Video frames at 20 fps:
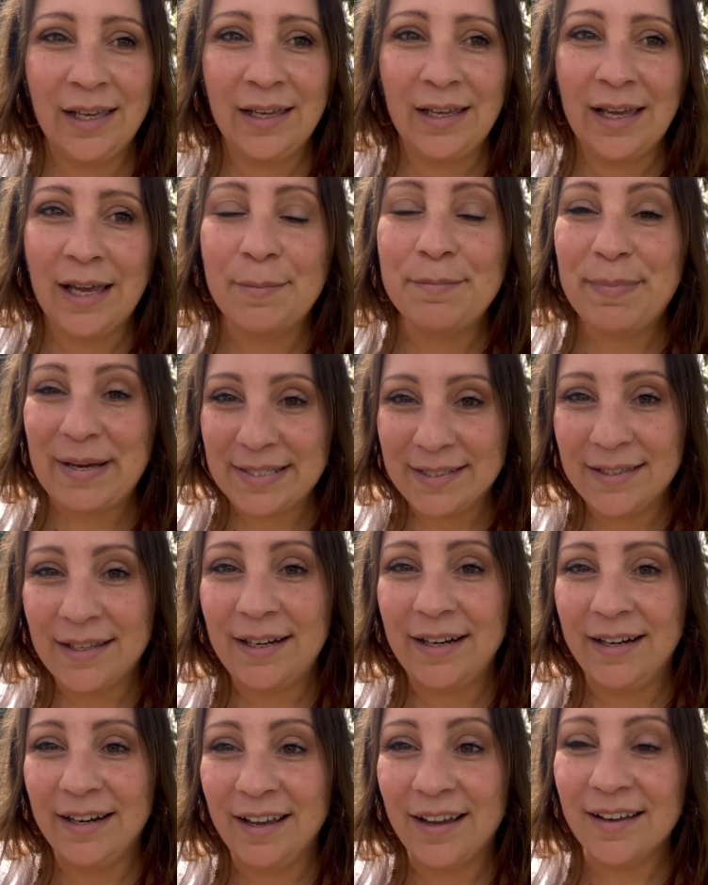and
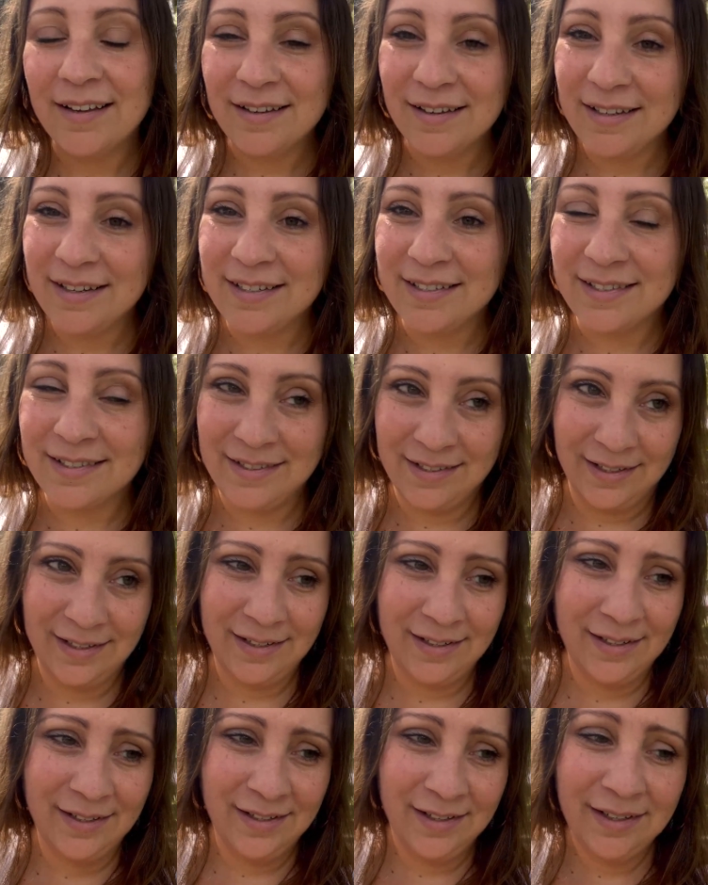pasteleria is
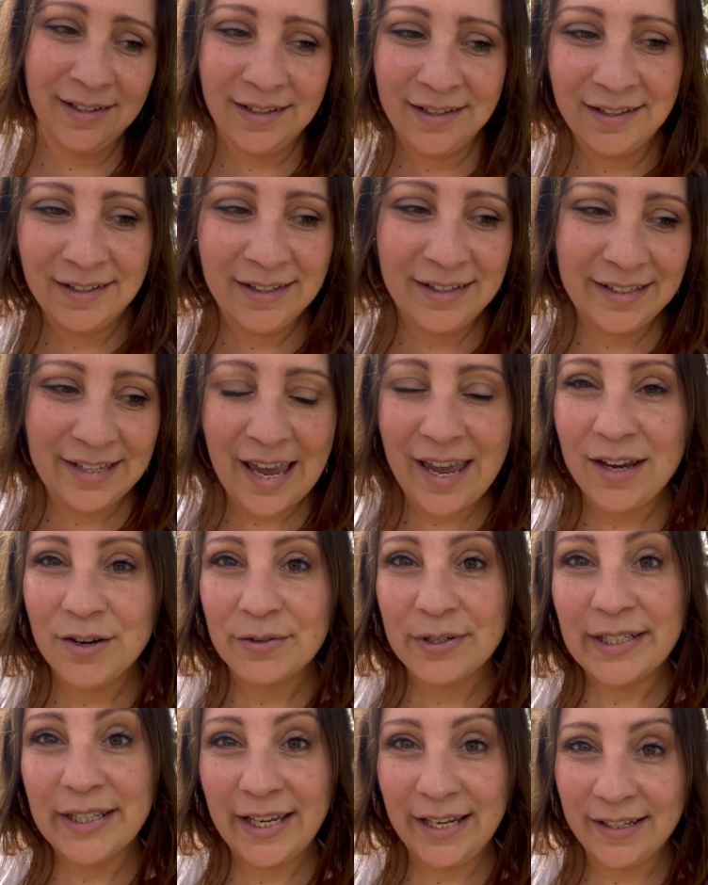cake
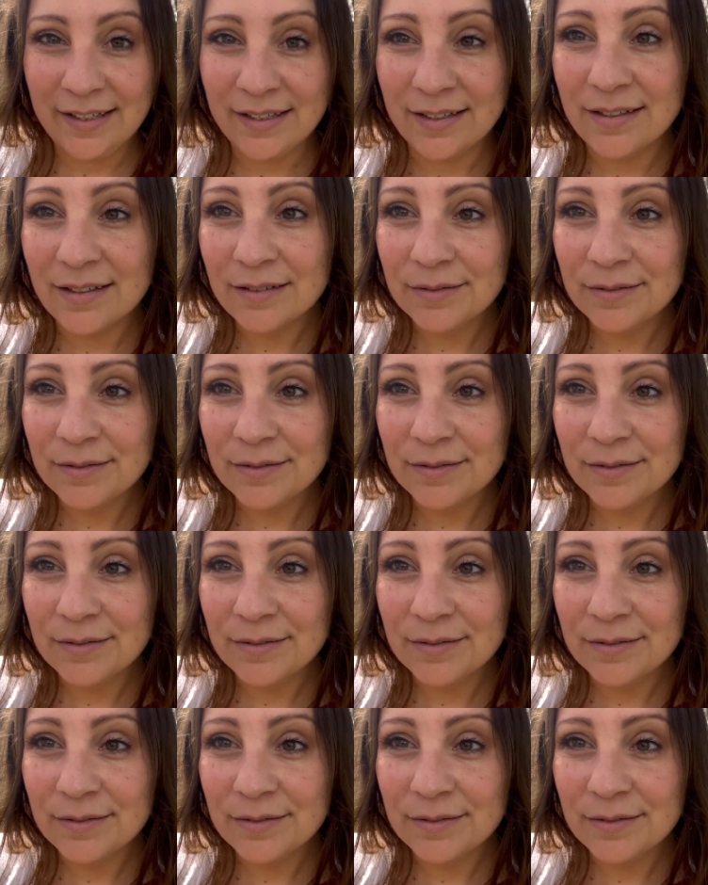related.